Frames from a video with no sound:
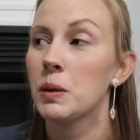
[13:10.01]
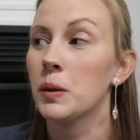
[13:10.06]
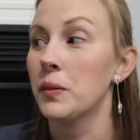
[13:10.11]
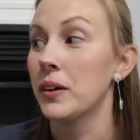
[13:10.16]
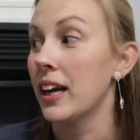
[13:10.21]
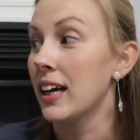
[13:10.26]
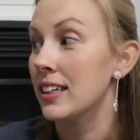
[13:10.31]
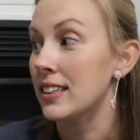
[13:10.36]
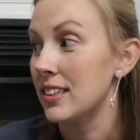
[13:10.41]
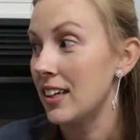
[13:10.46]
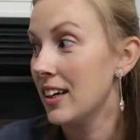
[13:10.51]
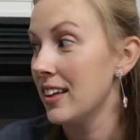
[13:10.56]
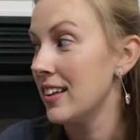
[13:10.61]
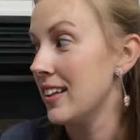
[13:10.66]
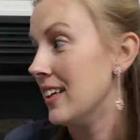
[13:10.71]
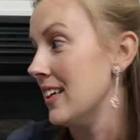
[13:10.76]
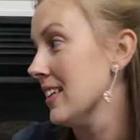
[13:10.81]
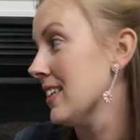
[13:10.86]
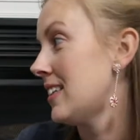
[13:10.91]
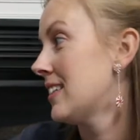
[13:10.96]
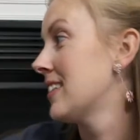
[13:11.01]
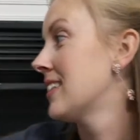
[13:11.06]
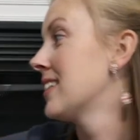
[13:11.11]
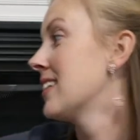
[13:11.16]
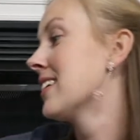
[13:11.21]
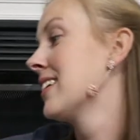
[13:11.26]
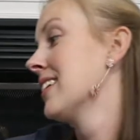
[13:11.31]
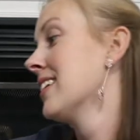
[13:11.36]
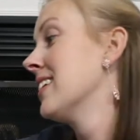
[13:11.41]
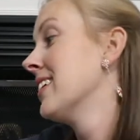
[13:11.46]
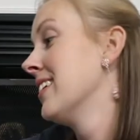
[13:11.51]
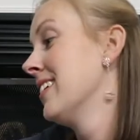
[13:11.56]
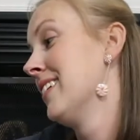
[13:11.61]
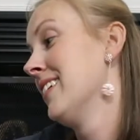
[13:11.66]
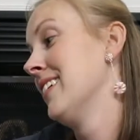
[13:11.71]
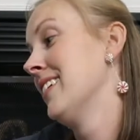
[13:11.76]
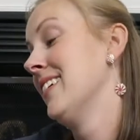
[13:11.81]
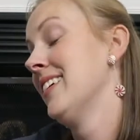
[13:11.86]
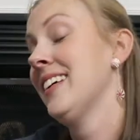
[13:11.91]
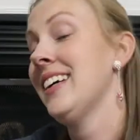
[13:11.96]
but when I saw this,
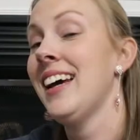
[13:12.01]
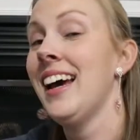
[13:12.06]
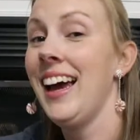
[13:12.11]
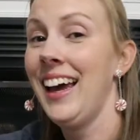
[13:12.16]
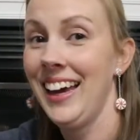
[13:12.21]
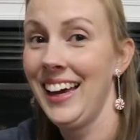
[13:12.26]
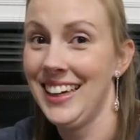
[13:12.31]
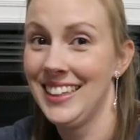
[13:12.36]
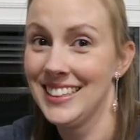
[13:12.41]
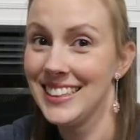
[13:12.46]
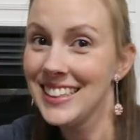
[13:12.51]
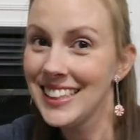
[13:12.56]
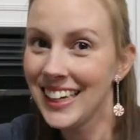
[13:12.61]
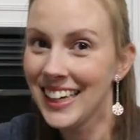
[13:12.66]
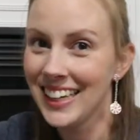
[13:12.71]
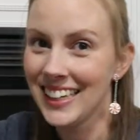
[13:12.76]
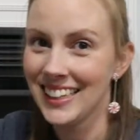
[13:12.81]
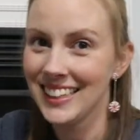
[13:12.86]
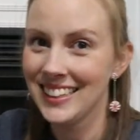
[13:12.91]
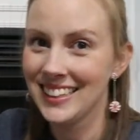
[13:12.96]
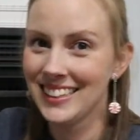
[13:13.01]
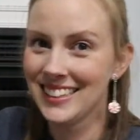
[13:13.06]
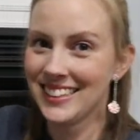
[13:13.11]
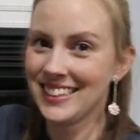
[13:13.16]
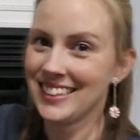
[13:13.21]
I had to get it.